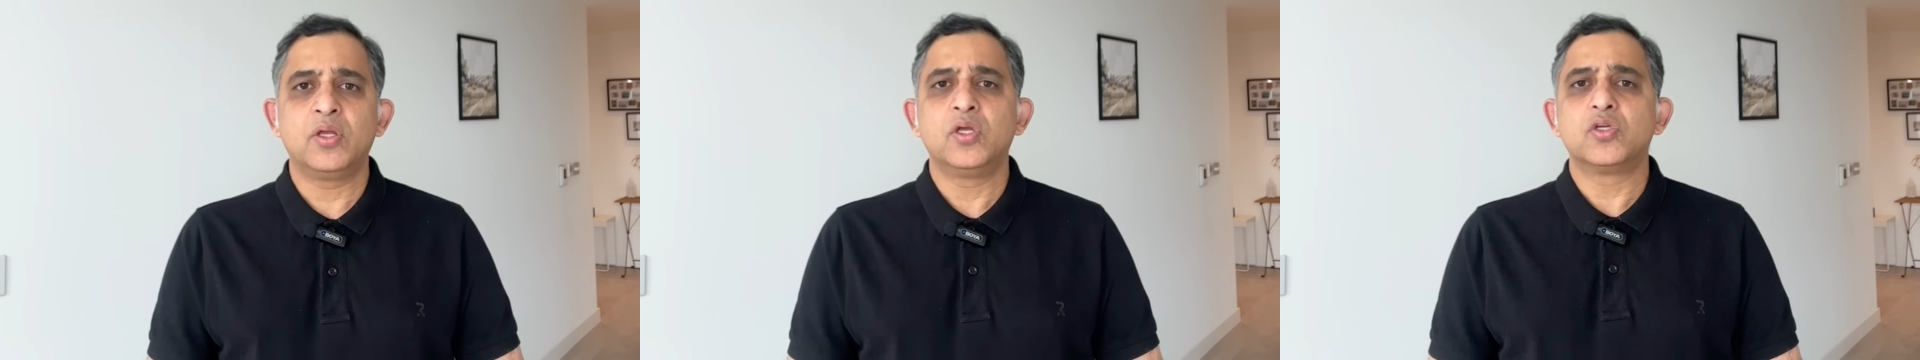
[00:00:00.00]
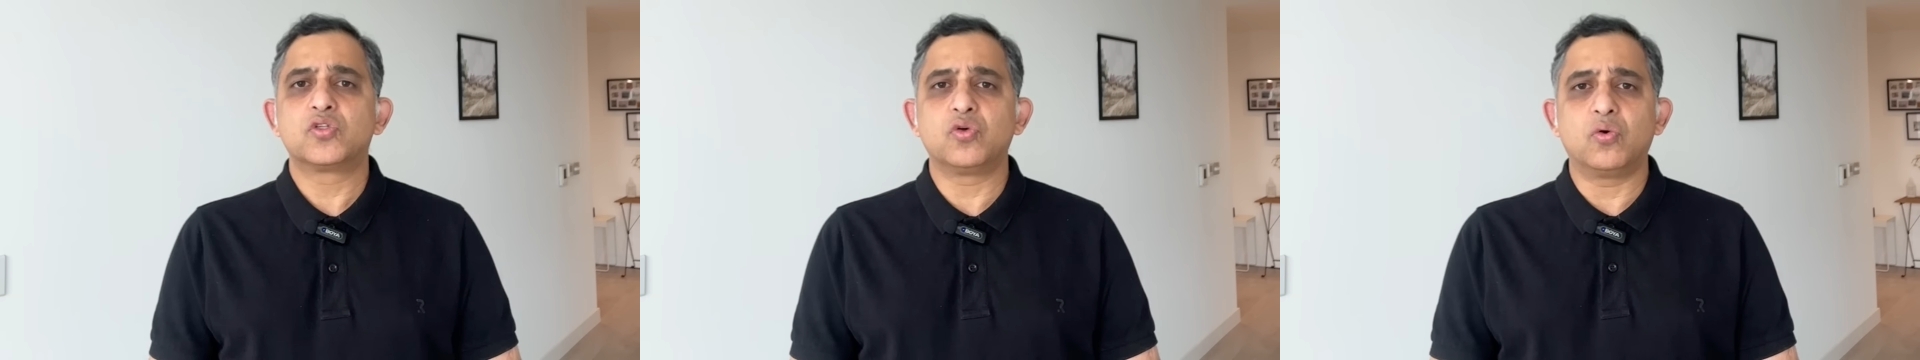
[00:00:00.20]

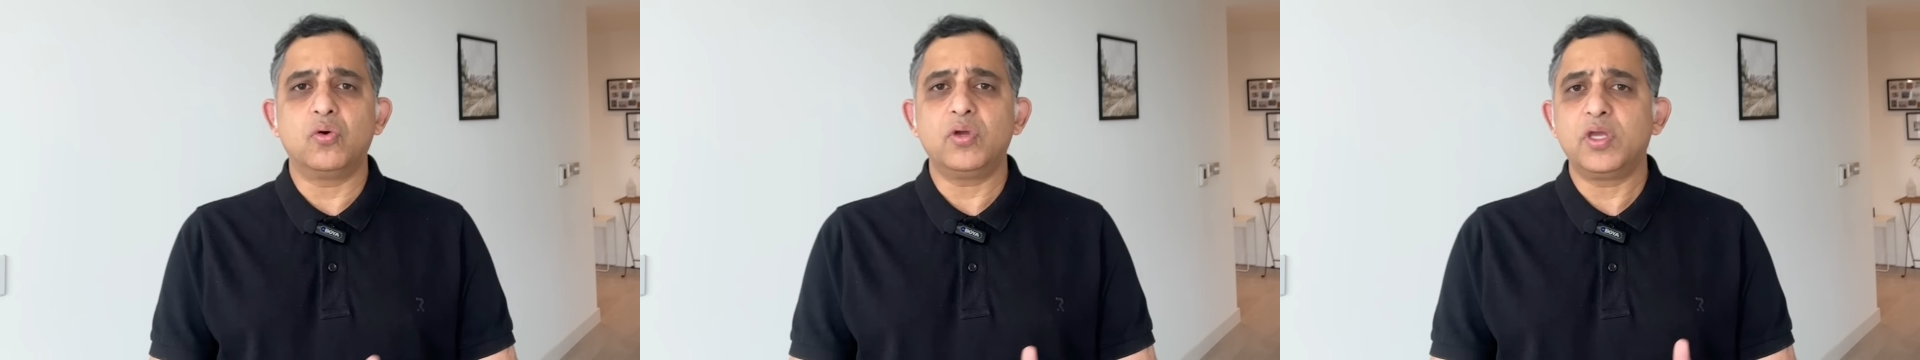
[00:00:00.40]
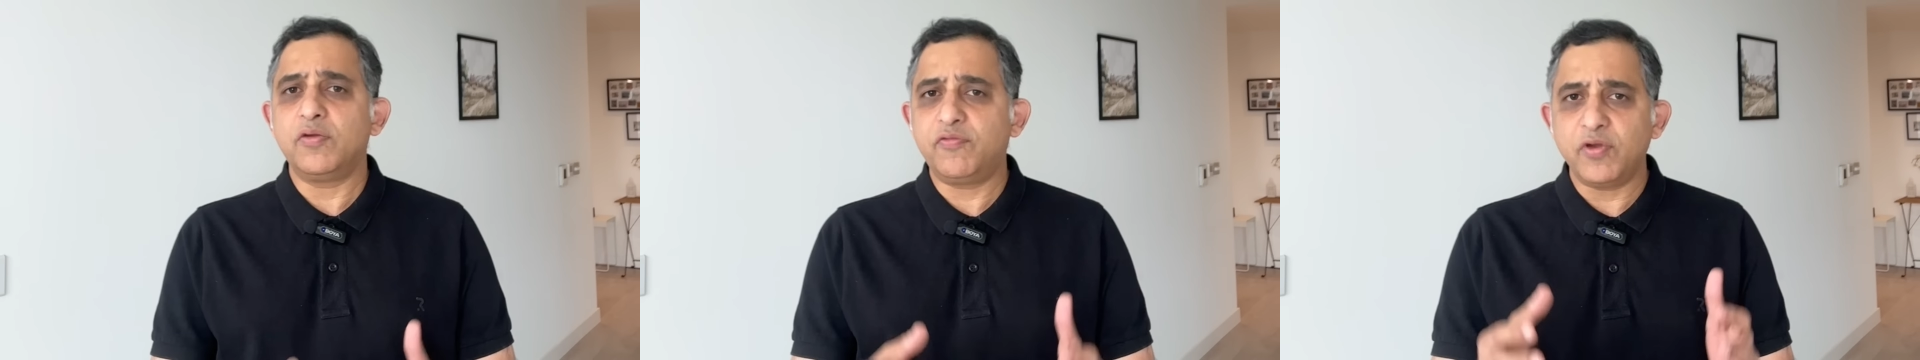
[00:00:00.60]

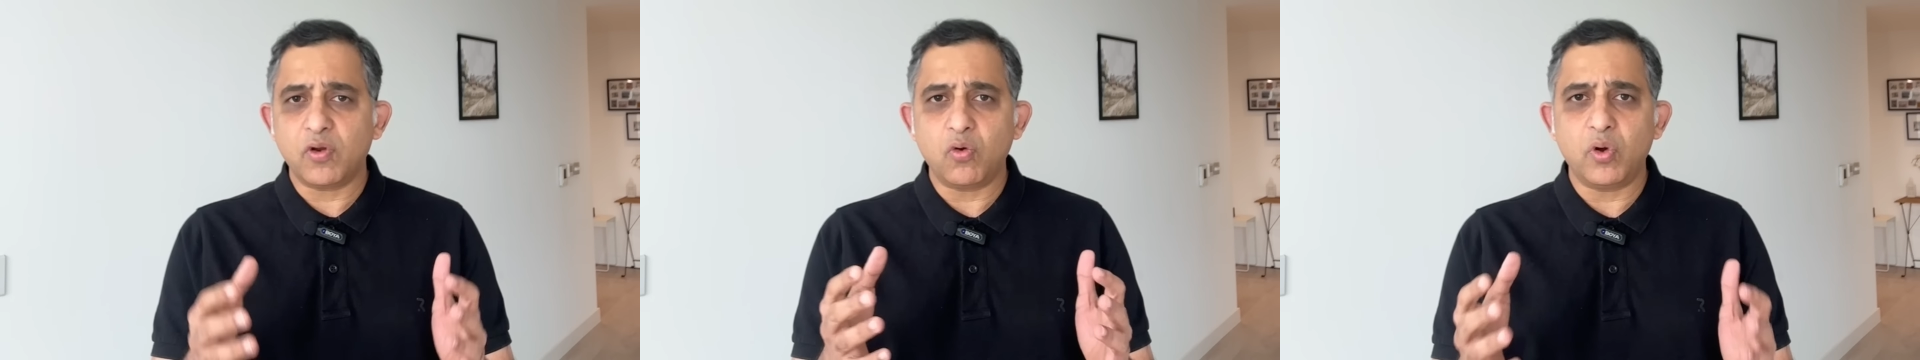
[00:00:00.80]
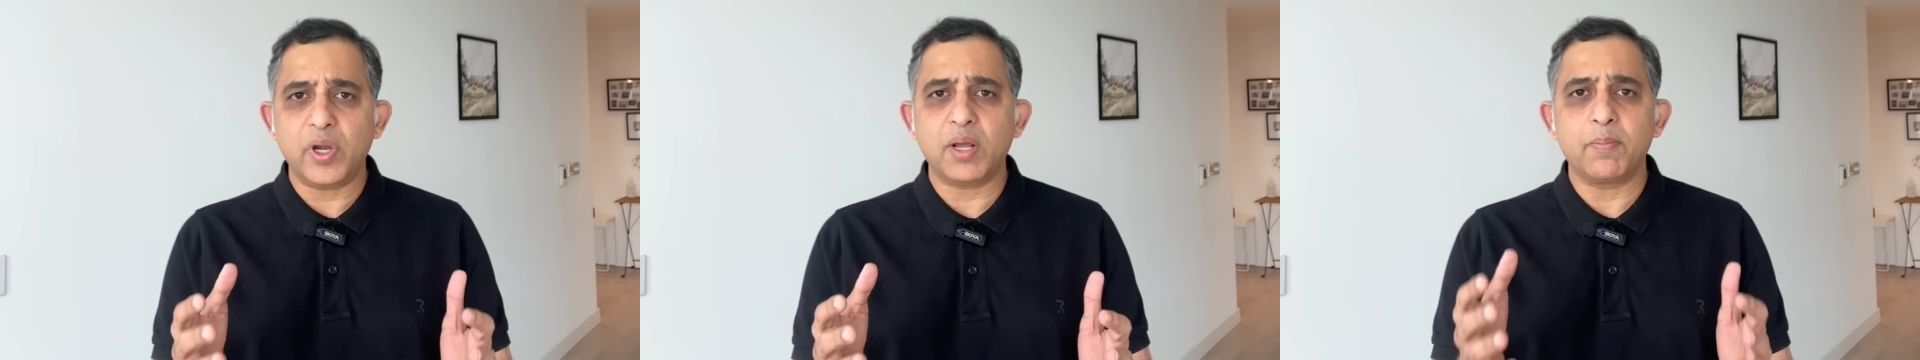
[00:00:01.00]
So if you're
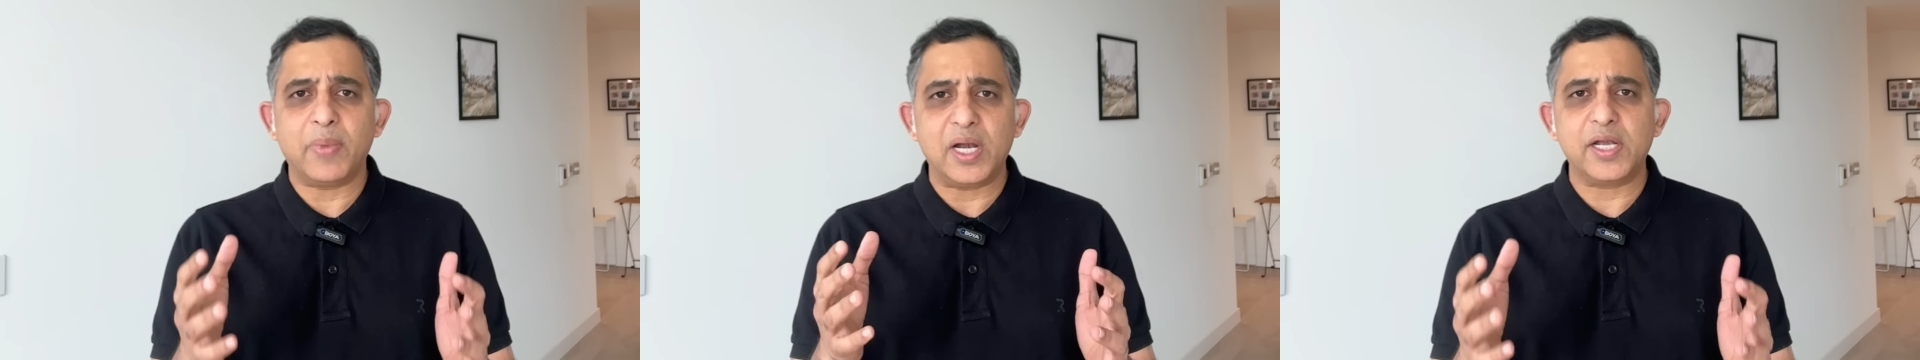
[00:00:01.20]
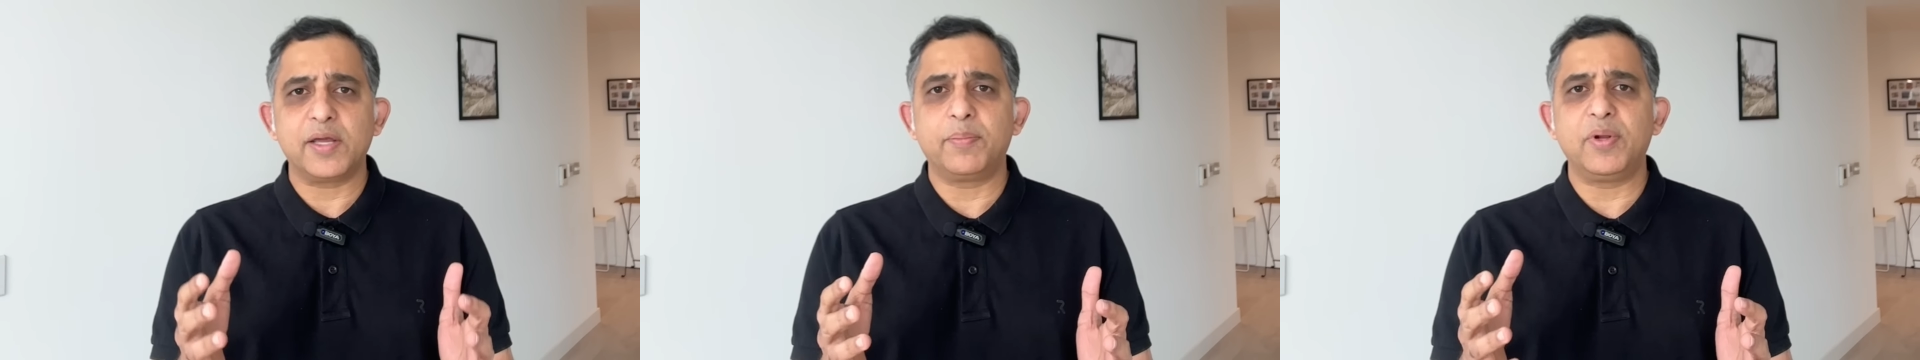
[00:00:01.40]
owning
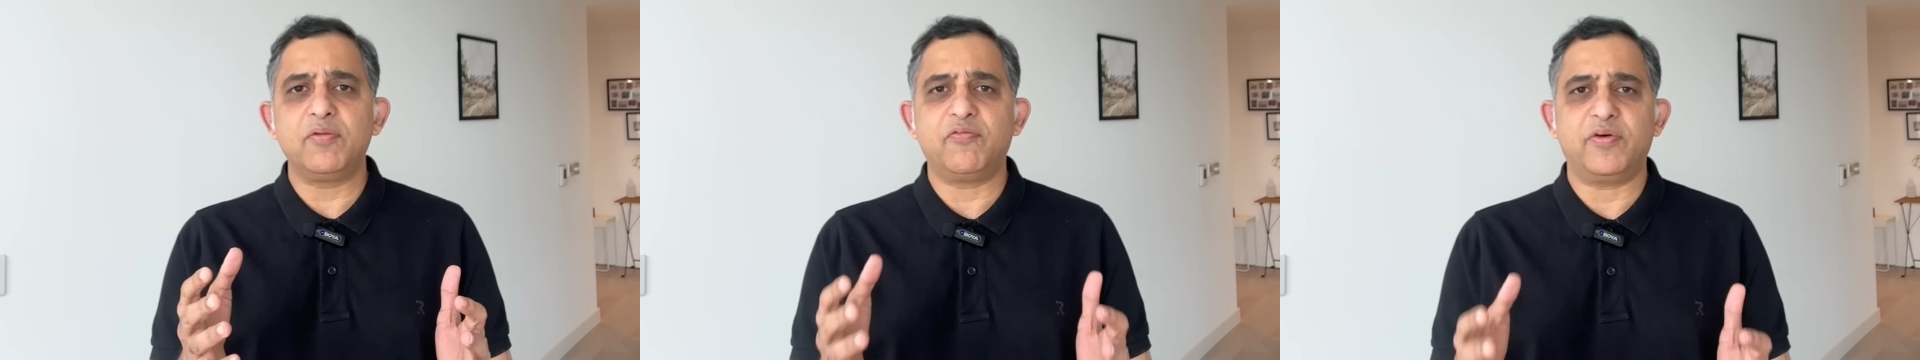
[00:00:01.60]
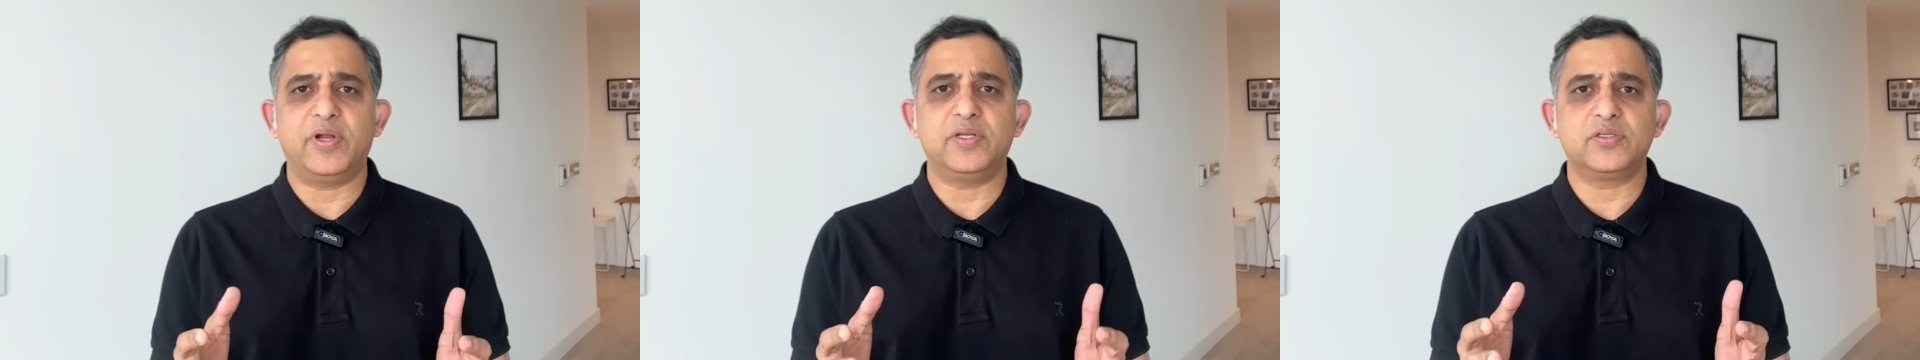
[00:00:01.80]
multiple
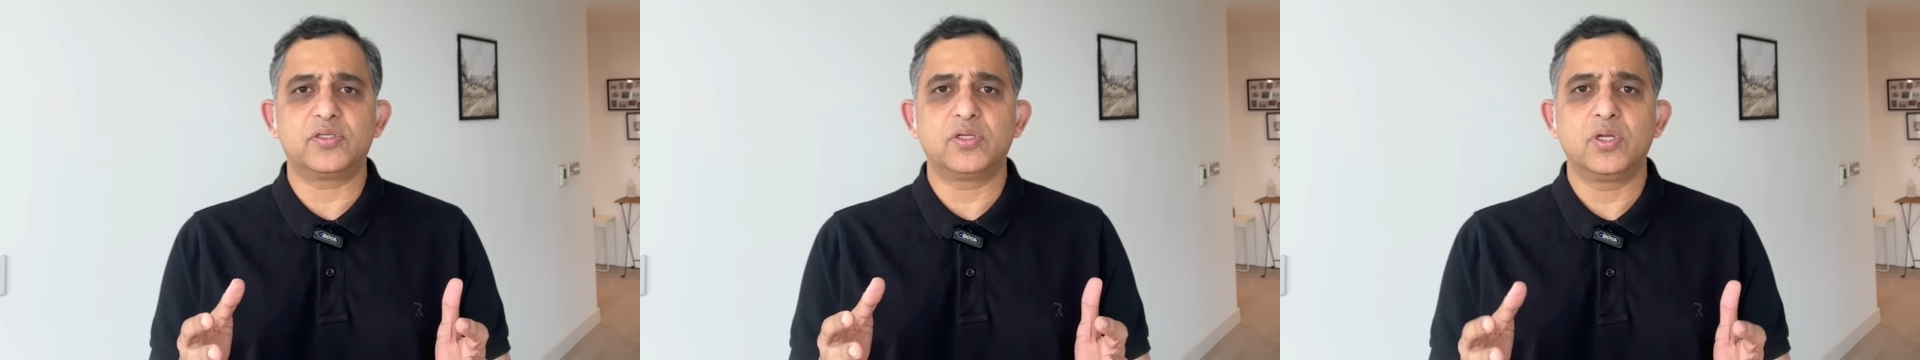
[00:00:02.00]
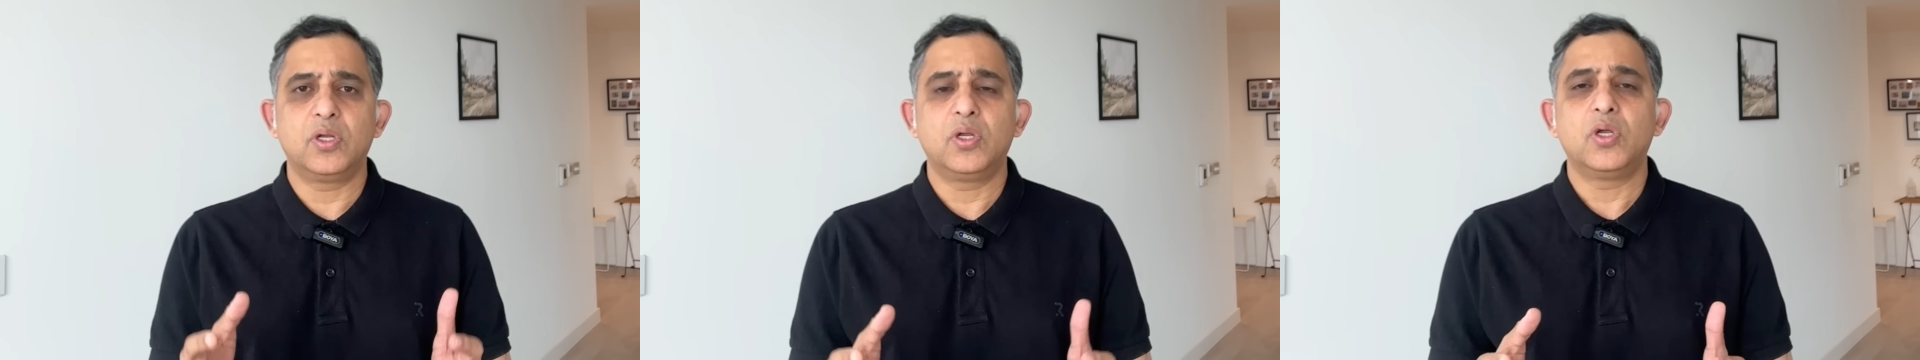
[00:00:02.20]
funds,